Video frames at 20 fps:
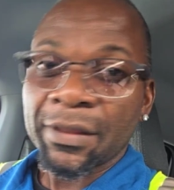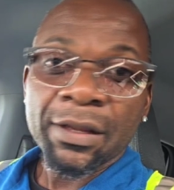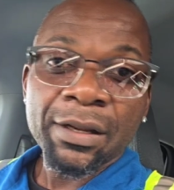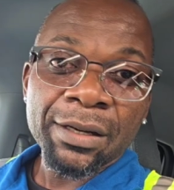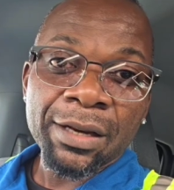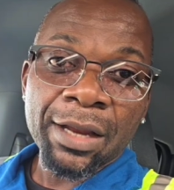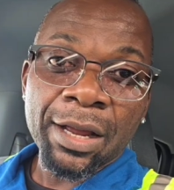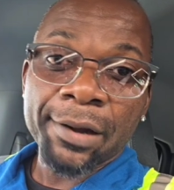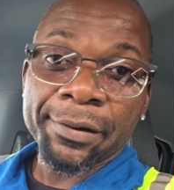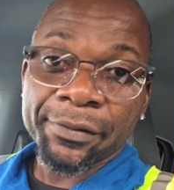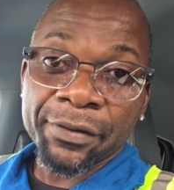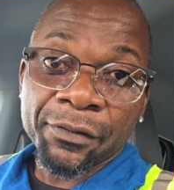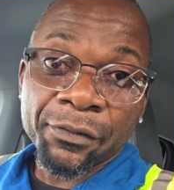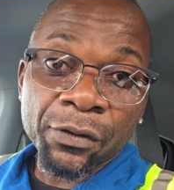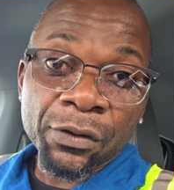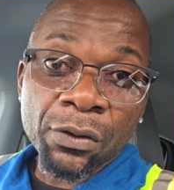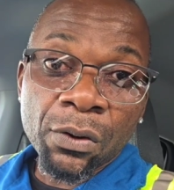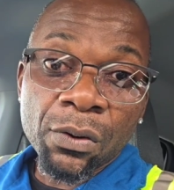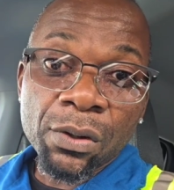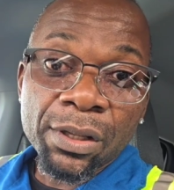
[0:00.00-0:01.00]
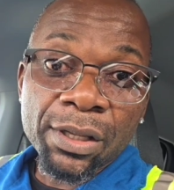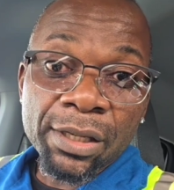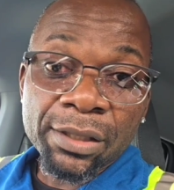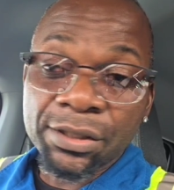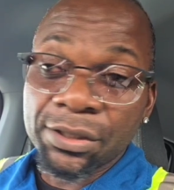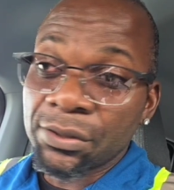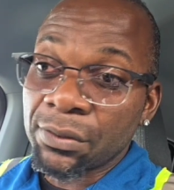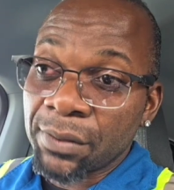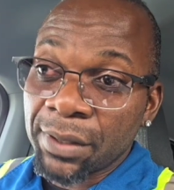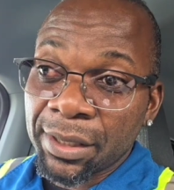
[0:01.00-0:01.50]
Now, if you don't
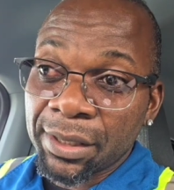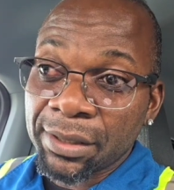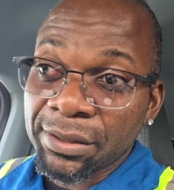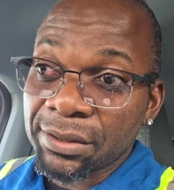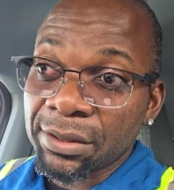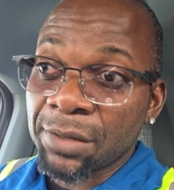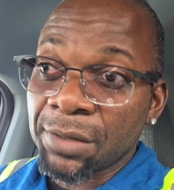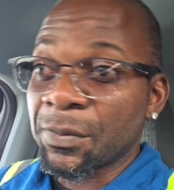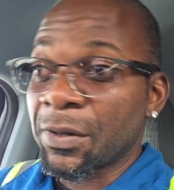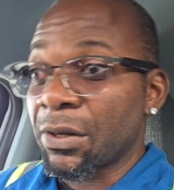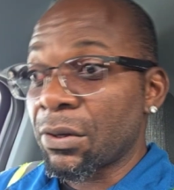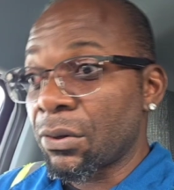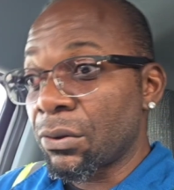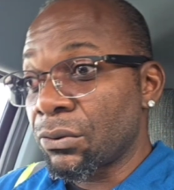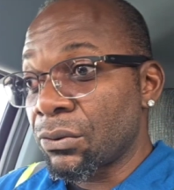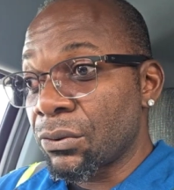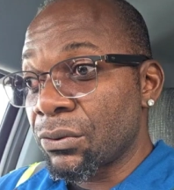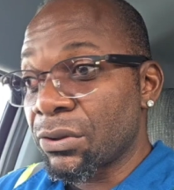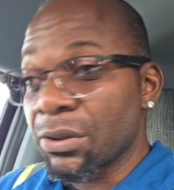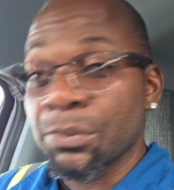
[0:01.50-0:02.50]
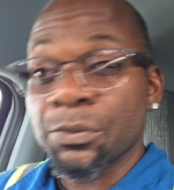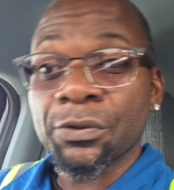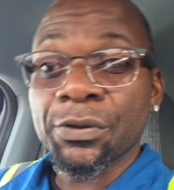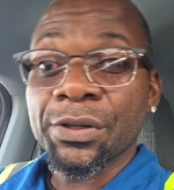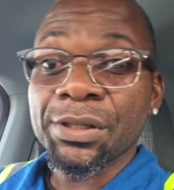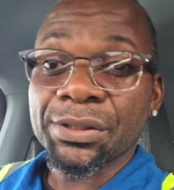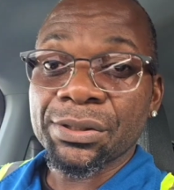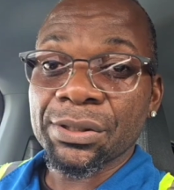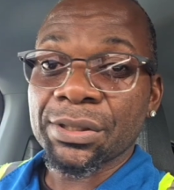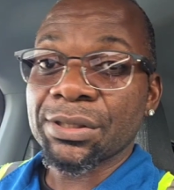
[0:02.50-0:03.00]
get your ass up and go do some
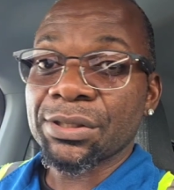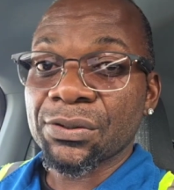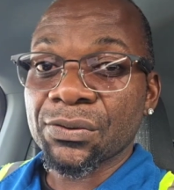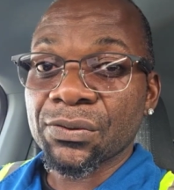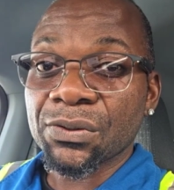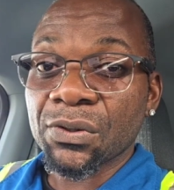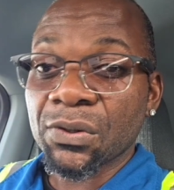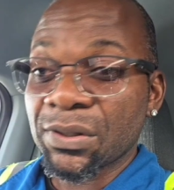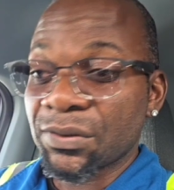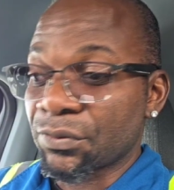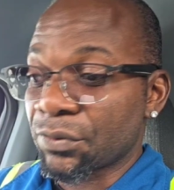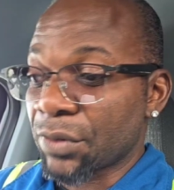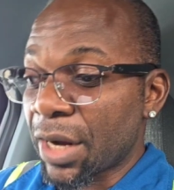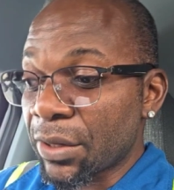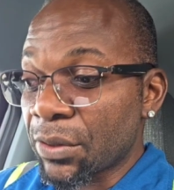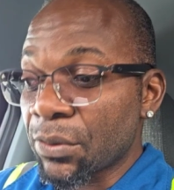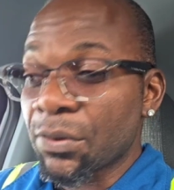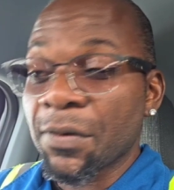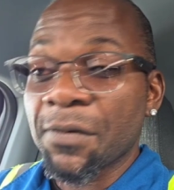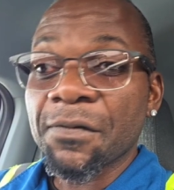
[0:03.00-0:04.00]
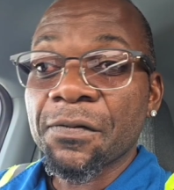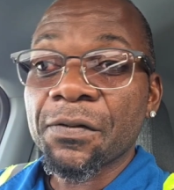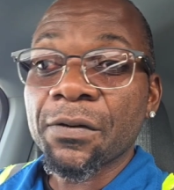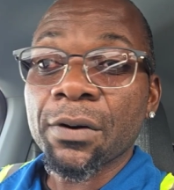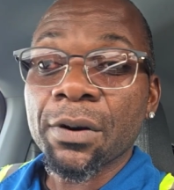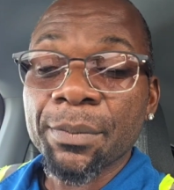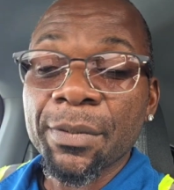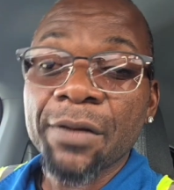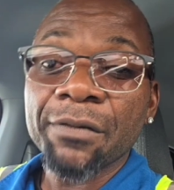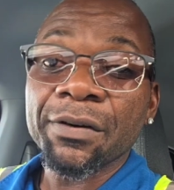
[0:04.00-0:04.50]
research to try to
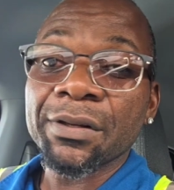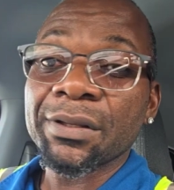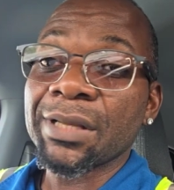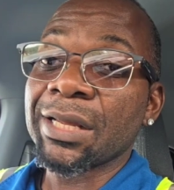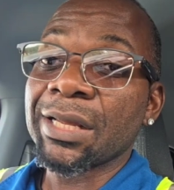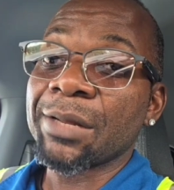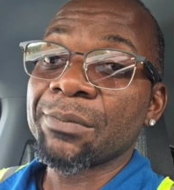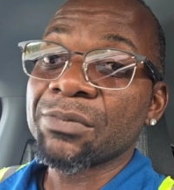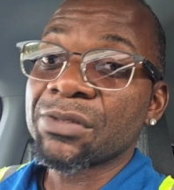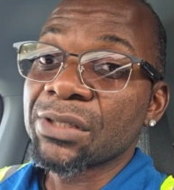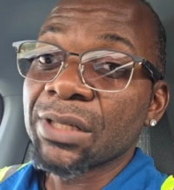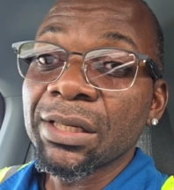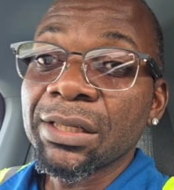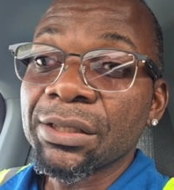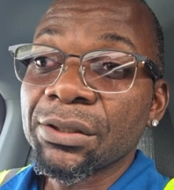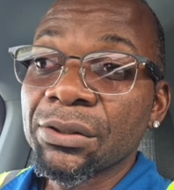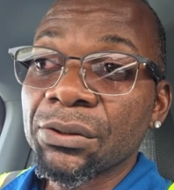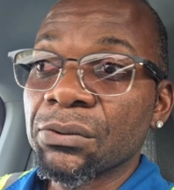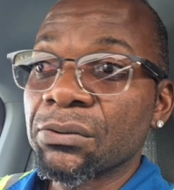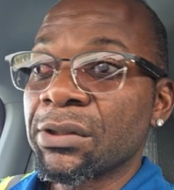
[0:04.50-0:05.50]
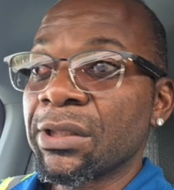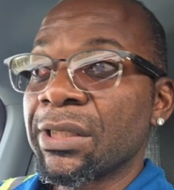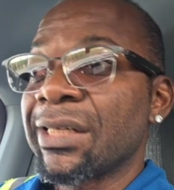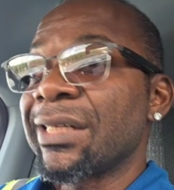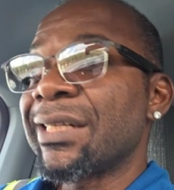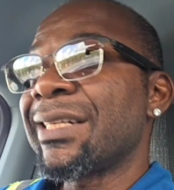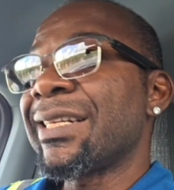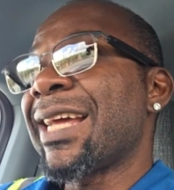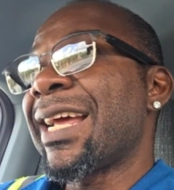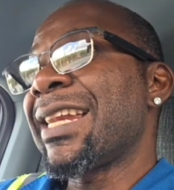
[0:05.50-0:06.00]
confirm everything I'm telling you,
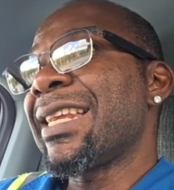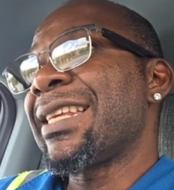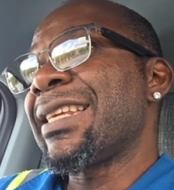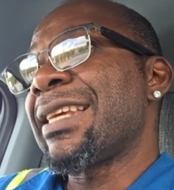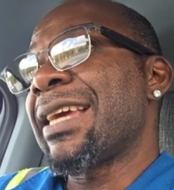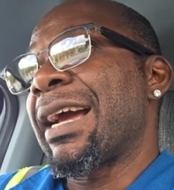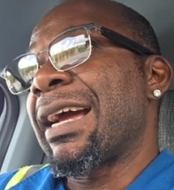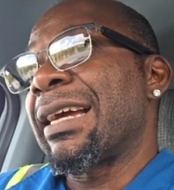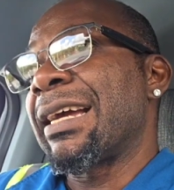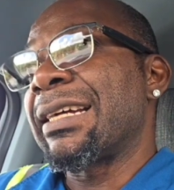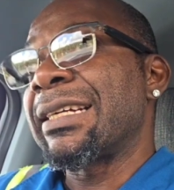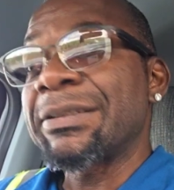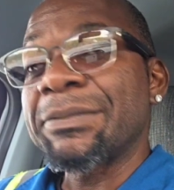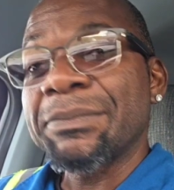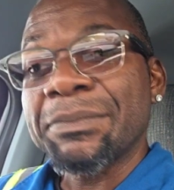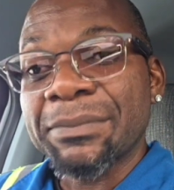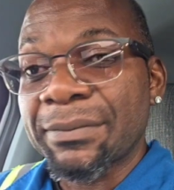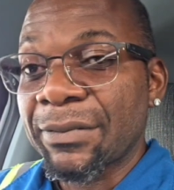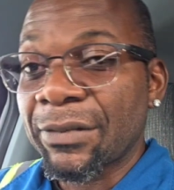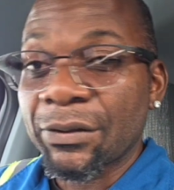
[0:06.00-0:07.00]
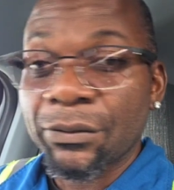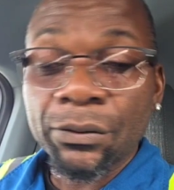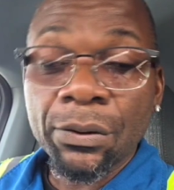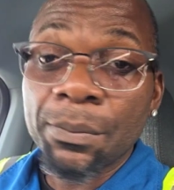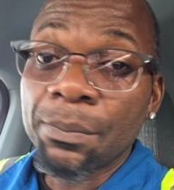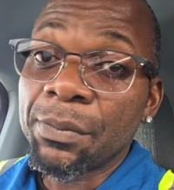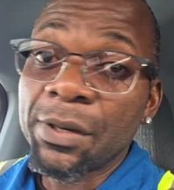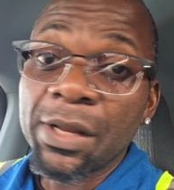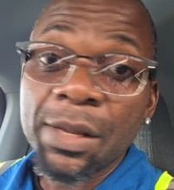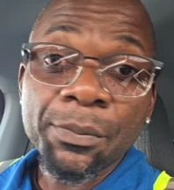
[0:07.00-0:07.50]
then yeah,
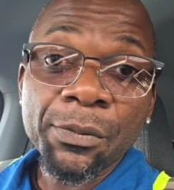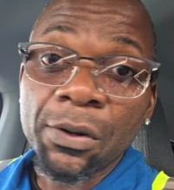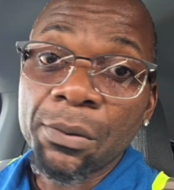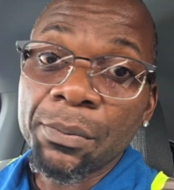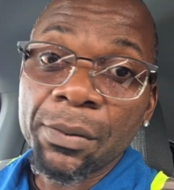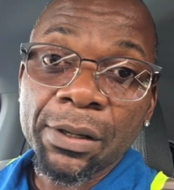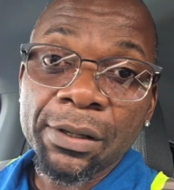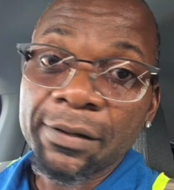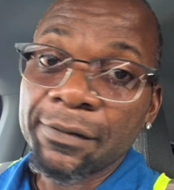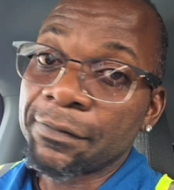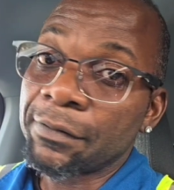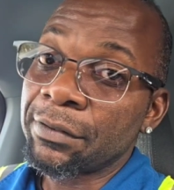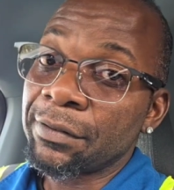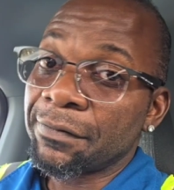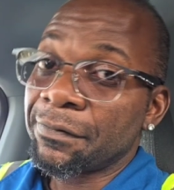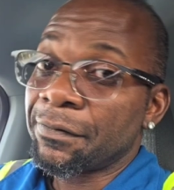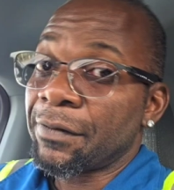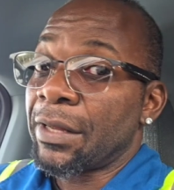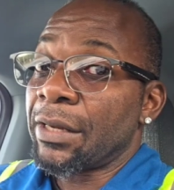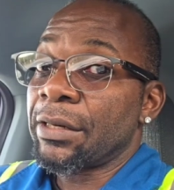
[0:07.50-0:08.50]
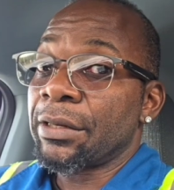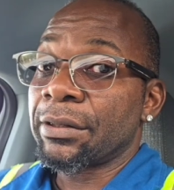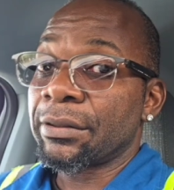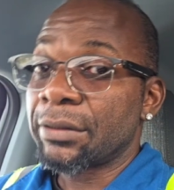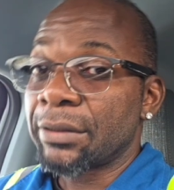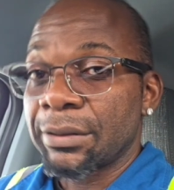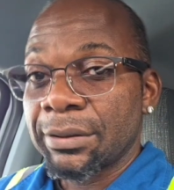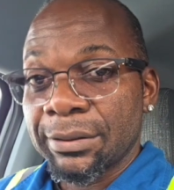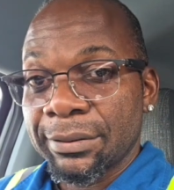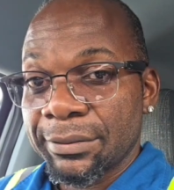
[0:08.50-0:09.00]
don't blame nobody for your failure.
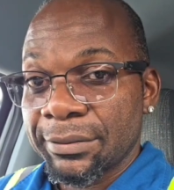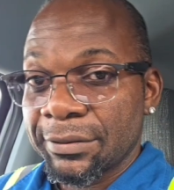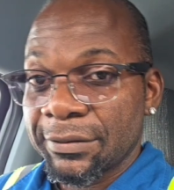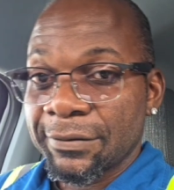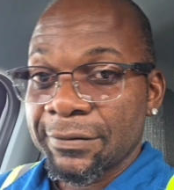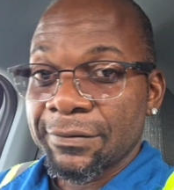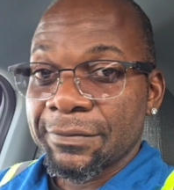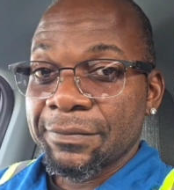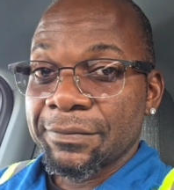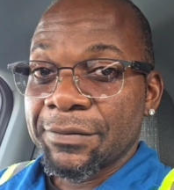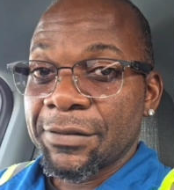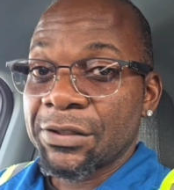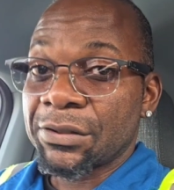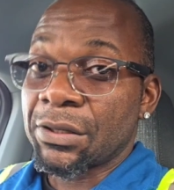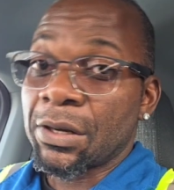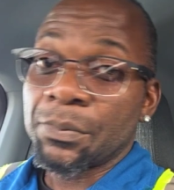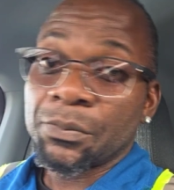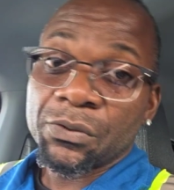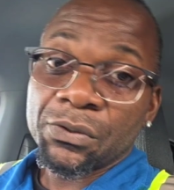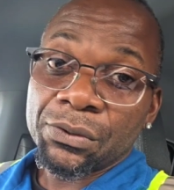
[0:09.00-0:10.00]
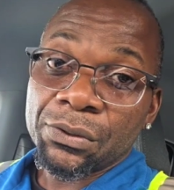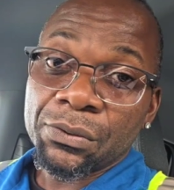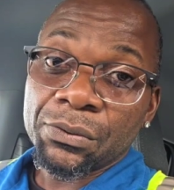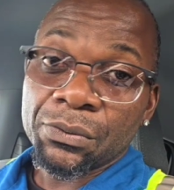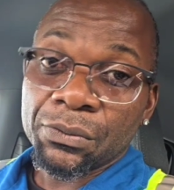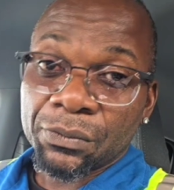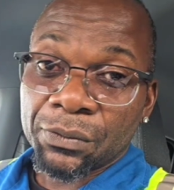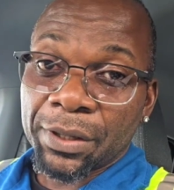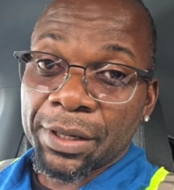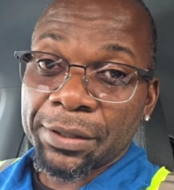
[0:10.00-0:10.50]
It's up to you,
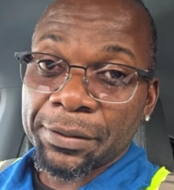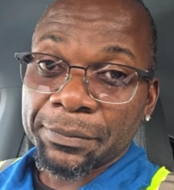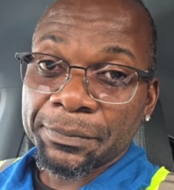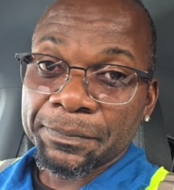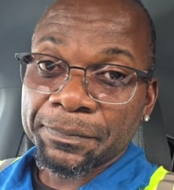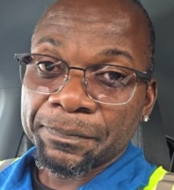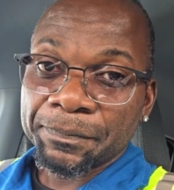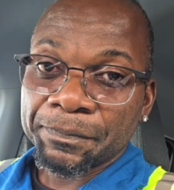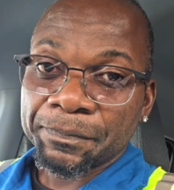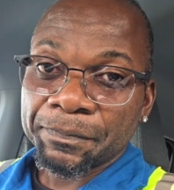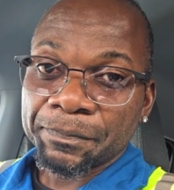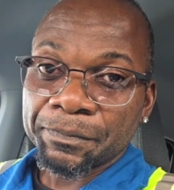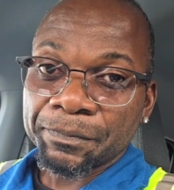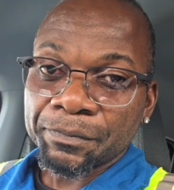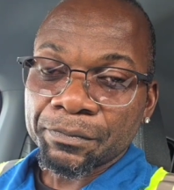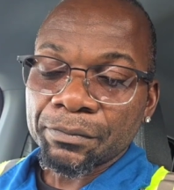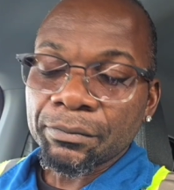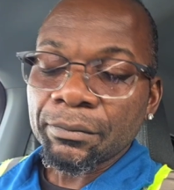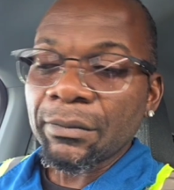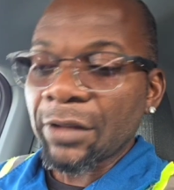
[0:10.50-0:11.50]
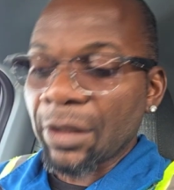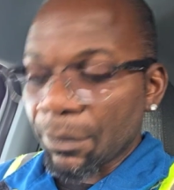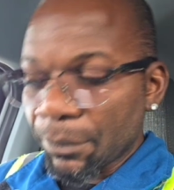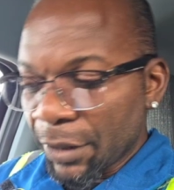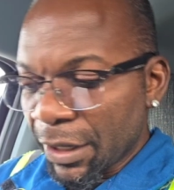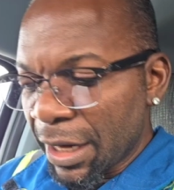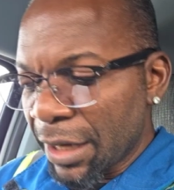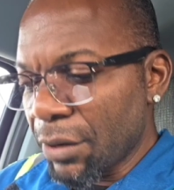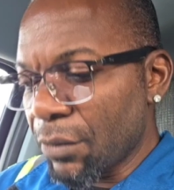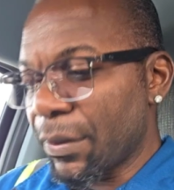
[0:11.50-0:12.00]
right?
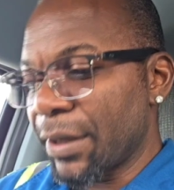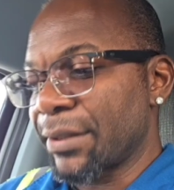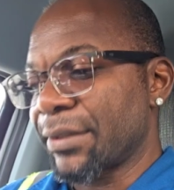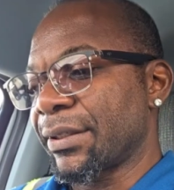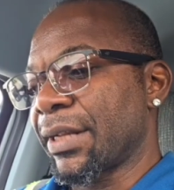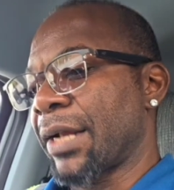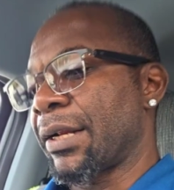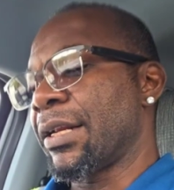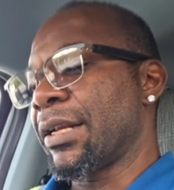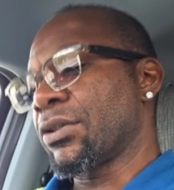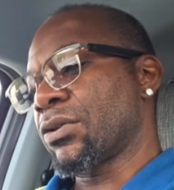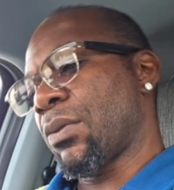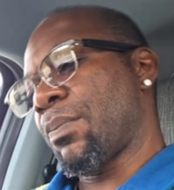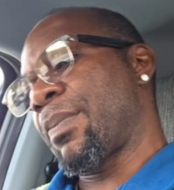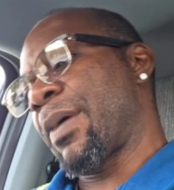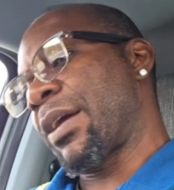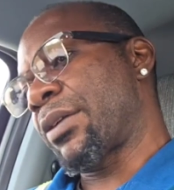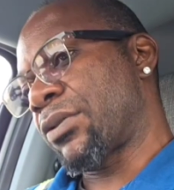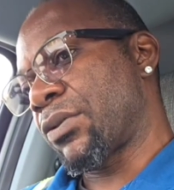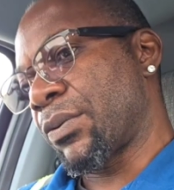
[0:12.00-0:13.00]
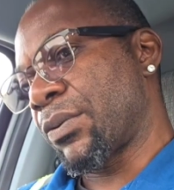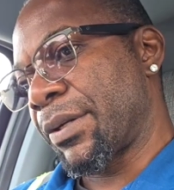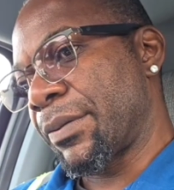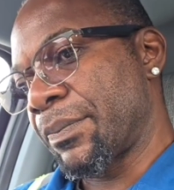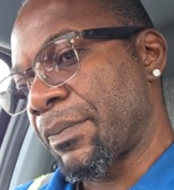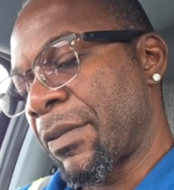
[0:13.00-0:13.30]
But anyways, now let's go back to it.